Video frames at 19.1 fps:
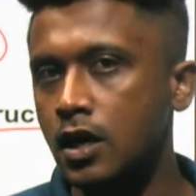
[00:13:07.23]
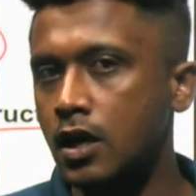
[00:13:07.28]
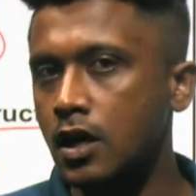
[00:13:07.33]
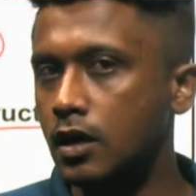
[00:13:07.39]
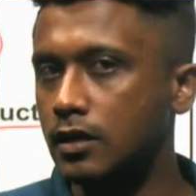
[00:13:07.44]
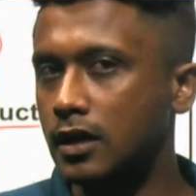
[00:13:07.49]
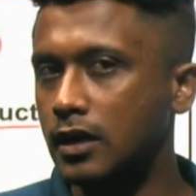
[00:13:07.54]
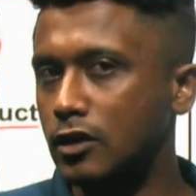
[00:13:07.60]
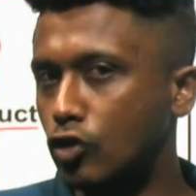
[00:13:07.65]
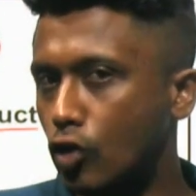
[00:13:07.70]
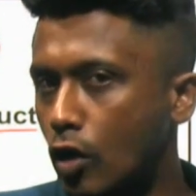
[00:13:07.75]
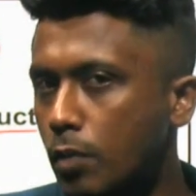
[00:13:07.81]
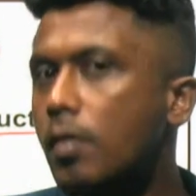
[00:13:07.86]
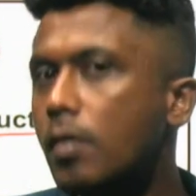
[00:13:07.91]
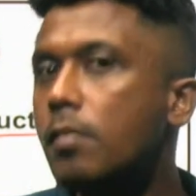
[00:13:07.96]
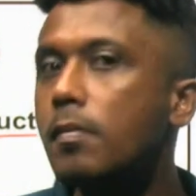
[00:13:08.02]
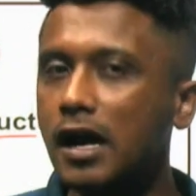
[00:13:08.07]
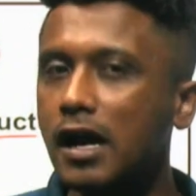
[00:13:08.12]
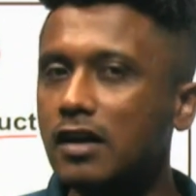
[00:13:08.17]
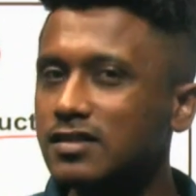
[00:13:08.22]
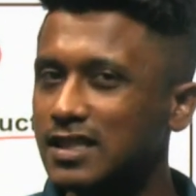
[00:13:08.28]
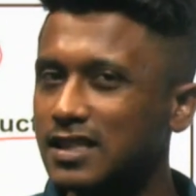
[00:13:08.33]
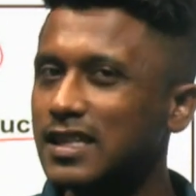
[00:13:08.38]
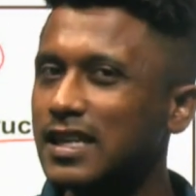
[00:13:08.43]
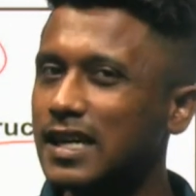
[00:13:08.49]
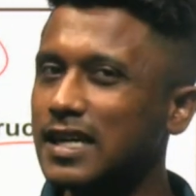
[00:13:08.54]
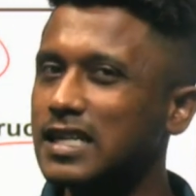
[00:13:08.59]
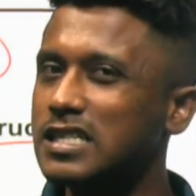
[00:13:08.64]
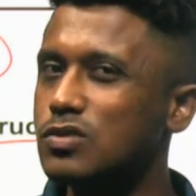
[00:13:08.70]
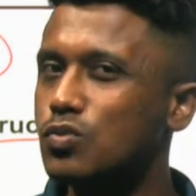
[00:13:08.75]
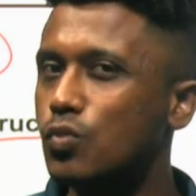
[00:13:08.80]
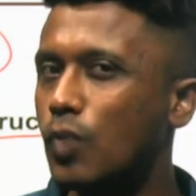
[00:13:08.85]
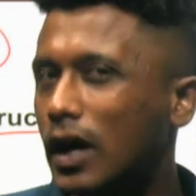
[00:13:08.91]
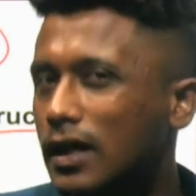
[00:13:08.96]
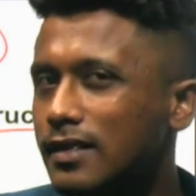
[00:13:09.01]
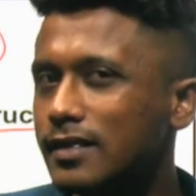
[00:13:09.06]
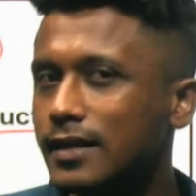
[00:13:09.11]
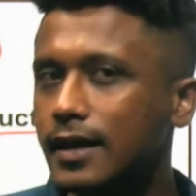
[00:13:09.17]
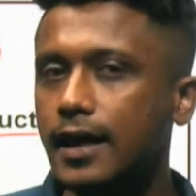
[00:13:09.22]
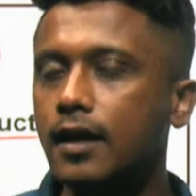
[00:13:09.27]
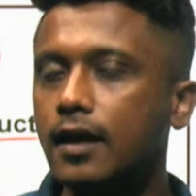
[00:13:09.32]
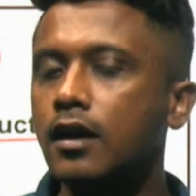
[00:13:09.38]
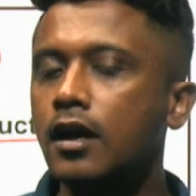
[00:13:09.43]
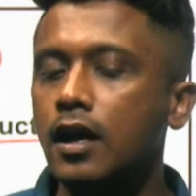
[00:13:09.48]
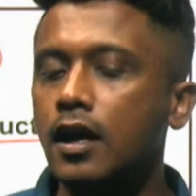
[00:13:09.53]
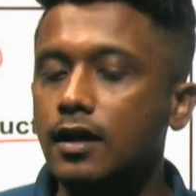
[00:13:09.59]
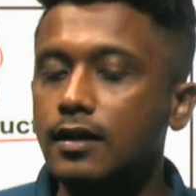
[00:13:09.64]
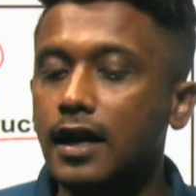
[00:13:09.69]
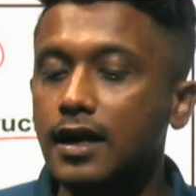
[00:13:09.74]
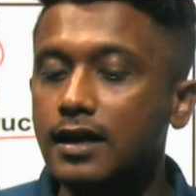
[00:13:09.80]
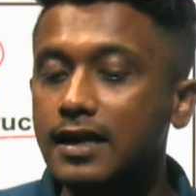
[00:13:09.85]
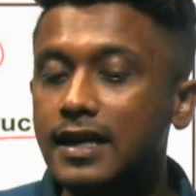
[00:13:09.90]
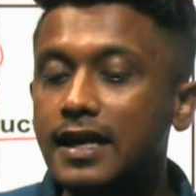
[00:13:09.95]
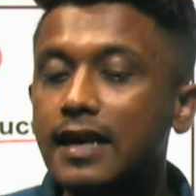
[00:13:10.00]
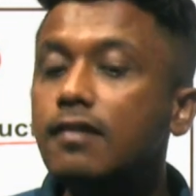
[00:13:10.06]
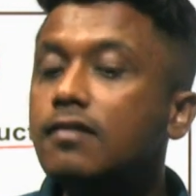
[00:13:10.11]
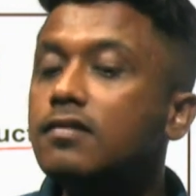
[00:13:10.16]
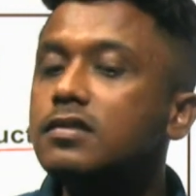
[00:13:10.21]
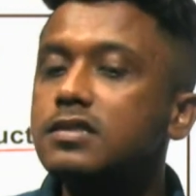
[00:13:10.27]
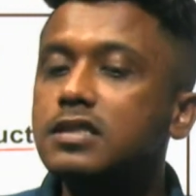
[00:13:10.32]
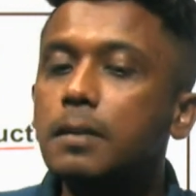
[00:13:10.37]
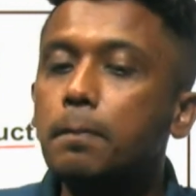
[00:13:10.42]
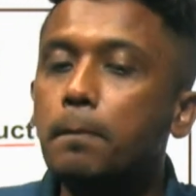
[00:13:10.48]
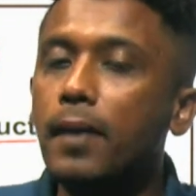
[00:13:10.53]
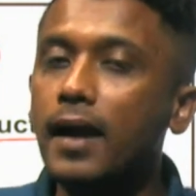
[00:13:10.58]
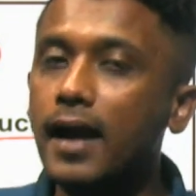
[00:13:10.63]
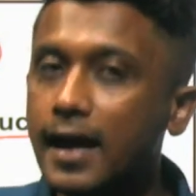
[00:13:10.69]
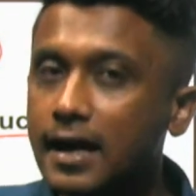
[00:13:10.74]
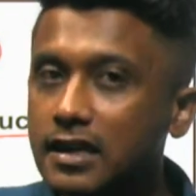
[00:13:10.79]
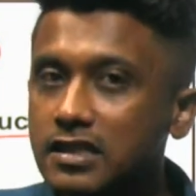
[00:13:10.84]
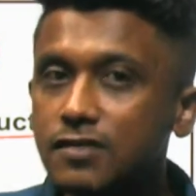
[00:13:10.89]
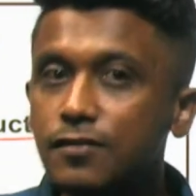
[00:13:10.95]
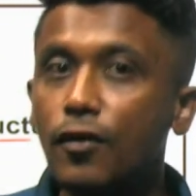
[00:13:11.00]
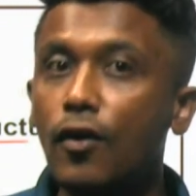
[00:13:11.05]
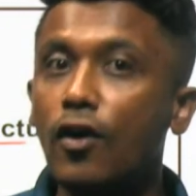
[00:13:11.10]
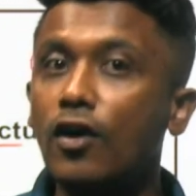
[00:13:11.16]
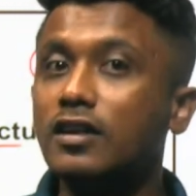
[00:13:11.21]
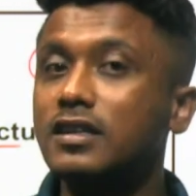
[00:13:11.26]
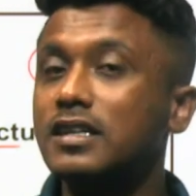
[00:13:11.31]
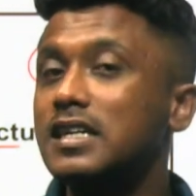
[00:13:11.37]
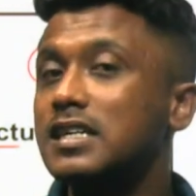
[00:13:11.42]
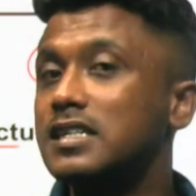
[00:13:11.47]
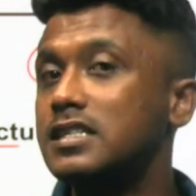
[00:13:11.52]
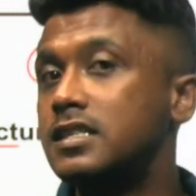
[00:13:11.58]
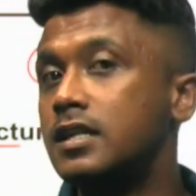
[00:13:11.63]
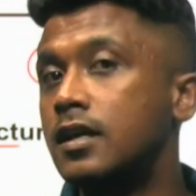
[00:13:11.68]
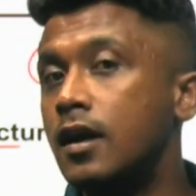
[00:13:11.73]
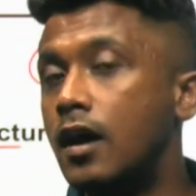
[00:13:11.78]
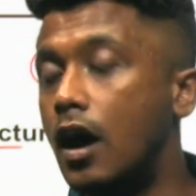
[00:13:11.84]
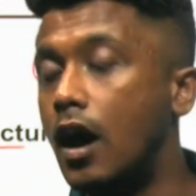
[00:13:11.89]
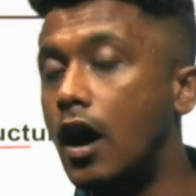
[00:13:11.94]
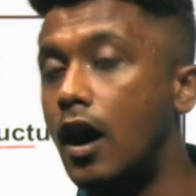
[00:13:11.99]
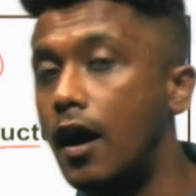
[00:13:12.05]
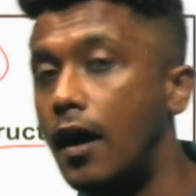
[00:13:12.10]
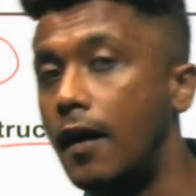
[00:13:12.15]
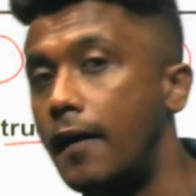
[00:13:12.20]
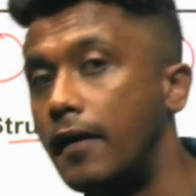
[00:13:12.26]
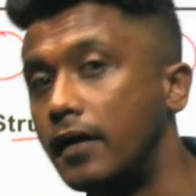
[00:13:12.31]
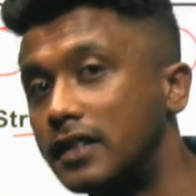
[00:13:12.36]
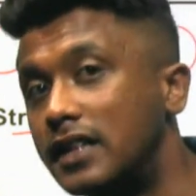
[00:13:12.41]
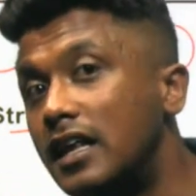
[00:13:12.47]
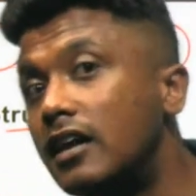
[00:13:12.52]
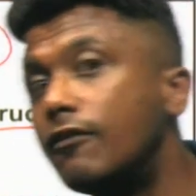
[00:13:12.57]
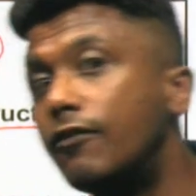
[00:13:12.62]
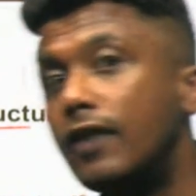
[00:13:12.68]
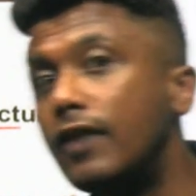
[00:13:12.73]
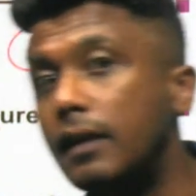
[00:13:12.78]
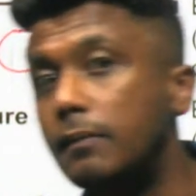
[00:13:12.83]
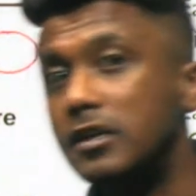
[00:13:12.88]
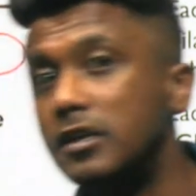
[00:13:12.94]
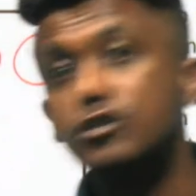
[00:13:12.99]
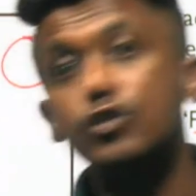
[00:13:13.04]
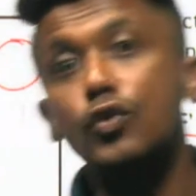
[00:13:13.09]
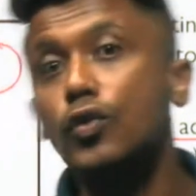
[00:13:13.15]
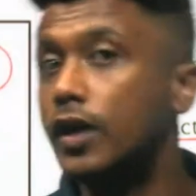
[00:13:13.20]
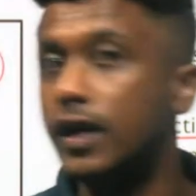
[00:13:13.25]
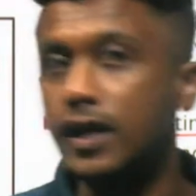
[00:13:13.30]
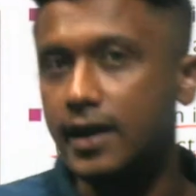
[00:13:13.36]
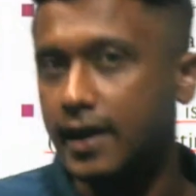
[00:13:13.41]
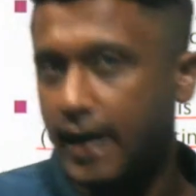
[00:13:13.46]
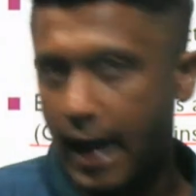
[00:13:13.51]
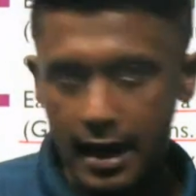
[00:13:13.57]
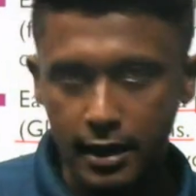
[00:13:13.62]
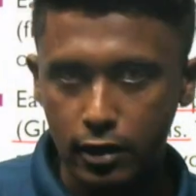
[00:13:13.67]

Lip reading: the tropomyosin is one thing that gives the place for this thick filaments to interact.